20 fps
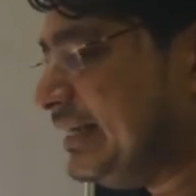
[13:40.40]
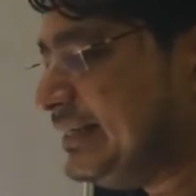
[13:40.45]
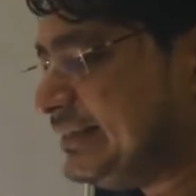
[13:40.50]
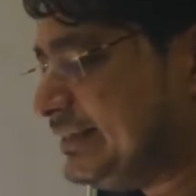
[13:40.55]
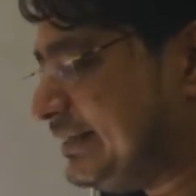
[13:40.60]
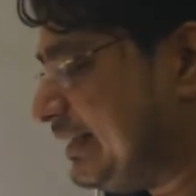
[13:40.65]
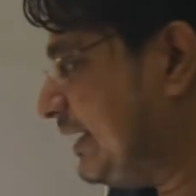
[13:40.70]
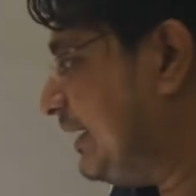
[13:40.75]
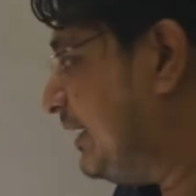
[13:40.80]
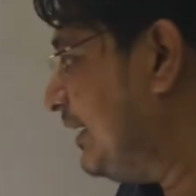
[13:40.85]
I
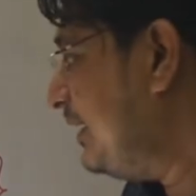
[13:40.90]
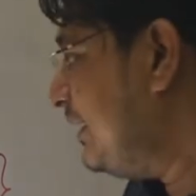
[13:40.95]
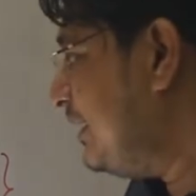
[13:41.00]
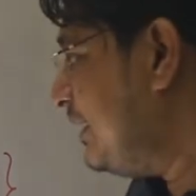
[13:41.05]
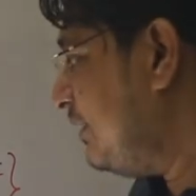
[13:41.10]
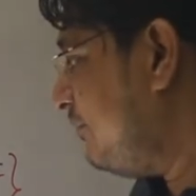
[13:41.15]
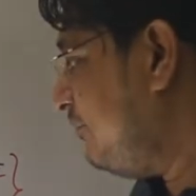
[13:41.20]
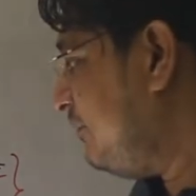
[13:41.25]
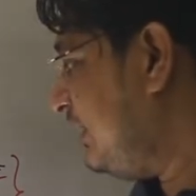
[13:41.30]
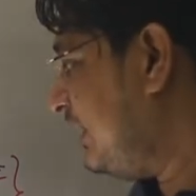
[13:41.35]
say
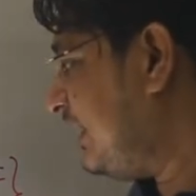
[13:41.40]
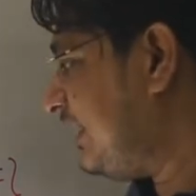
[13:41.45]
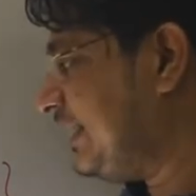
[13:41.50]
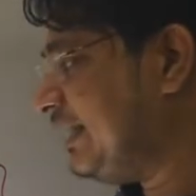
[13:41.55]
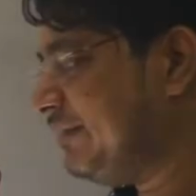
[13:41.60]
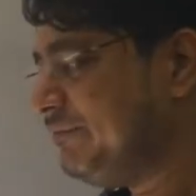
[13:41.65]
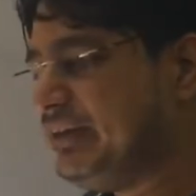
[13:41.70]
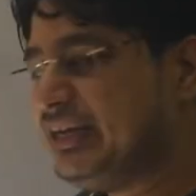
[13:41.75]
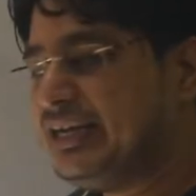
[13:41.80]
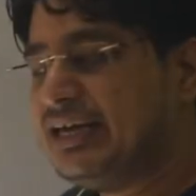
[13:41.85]
we are
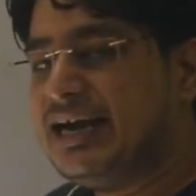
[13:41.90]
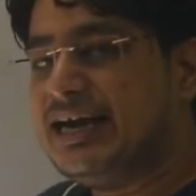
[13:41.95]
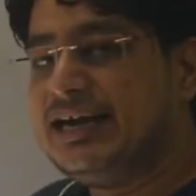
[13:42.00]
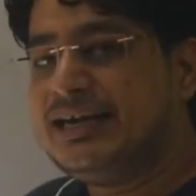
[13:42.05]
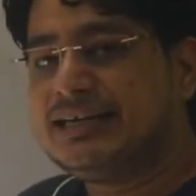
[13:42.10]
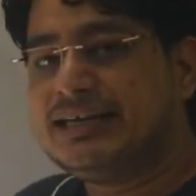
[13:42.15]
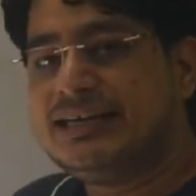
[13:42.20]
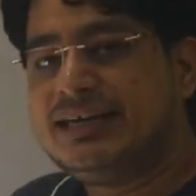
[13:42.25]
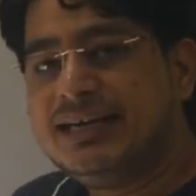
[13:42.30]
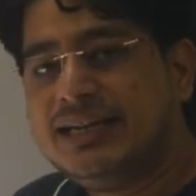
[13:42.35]
having
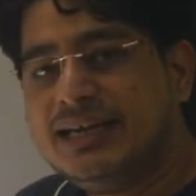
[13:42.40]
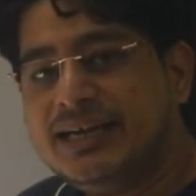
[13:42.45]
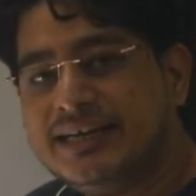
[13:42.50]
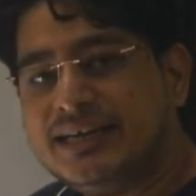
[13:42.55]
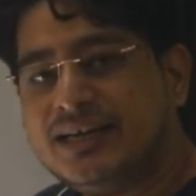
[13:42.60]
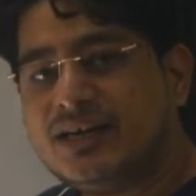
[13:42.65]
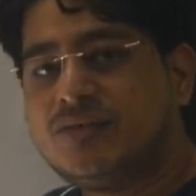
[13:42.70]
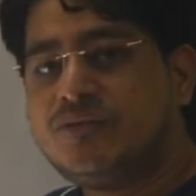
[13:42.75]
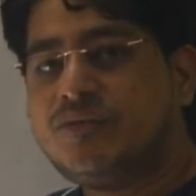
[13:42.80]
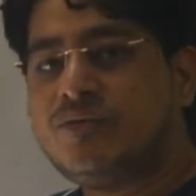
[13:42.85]
100
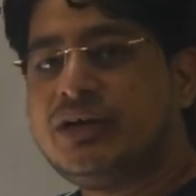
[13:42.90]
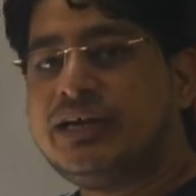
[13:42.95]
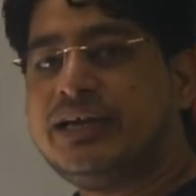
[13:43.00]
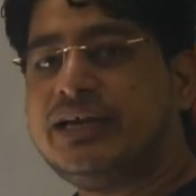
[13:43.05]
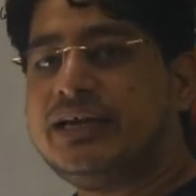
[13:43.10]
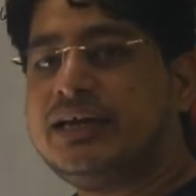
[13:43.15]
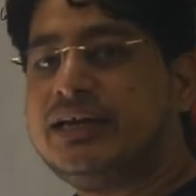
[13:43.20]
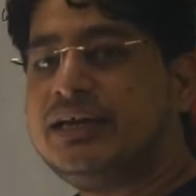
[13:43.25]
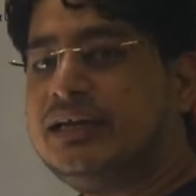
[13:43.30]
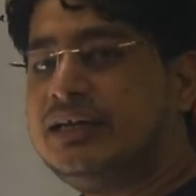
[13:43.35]
liter of
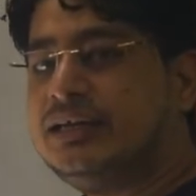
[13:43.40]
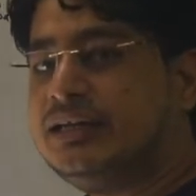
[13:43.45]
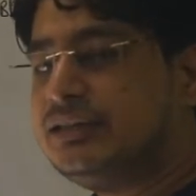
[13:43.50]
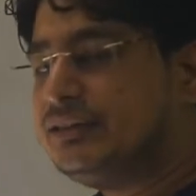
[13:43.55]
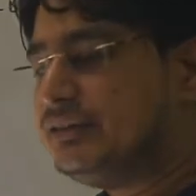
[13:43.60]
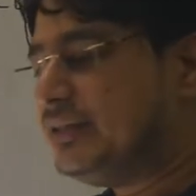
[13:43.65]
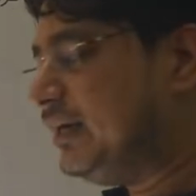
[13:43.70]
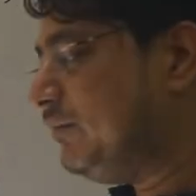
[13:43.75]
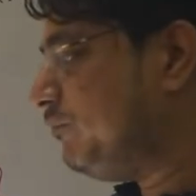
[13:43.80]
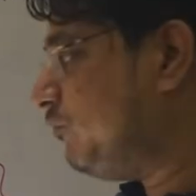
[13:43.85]
air,
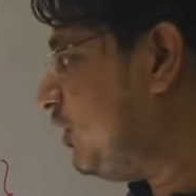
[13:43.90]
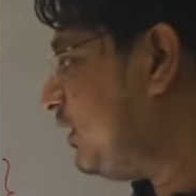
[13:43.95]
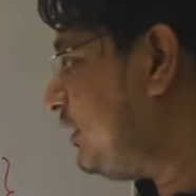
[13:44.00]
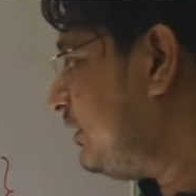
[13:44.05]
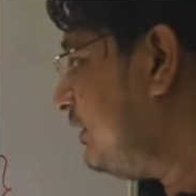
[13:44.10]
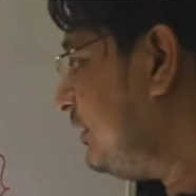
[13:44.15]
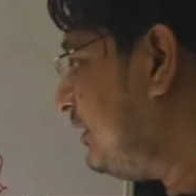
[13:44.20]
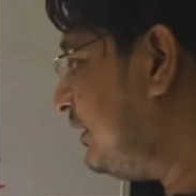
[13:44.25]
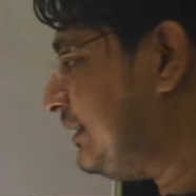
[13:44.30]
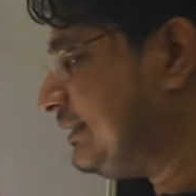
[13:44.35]
then
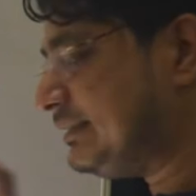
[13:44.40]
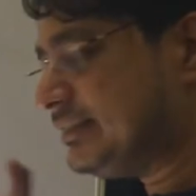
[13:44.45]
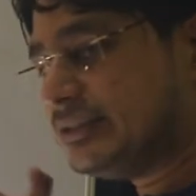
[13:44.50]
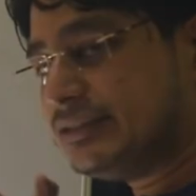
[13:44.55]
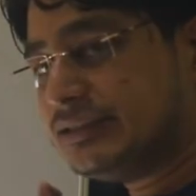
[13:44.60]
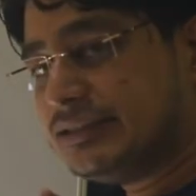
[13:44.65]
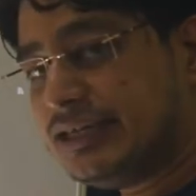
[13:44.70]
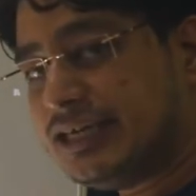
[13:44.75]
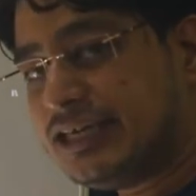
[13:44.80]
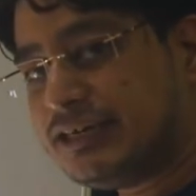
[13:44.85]
what
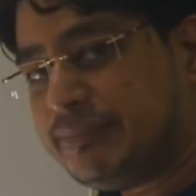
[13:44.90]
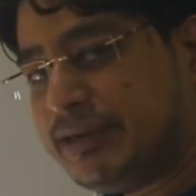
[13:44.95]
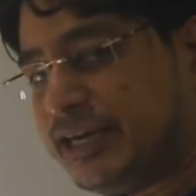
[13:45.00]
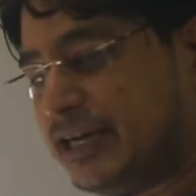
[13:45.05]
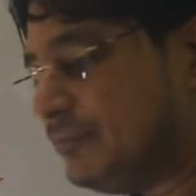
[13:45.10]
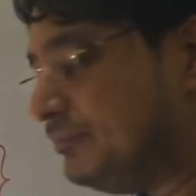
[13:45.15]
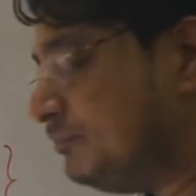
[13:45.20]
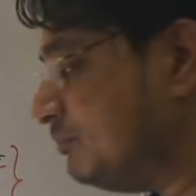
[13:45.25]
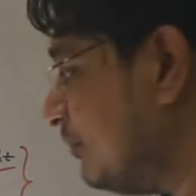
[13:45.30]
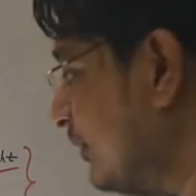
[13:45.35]
does it
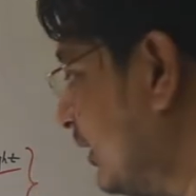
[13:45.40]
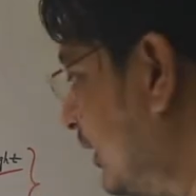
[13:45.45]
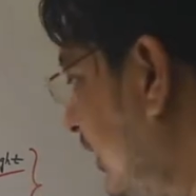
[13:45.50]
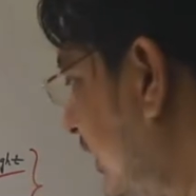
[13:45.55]
mean?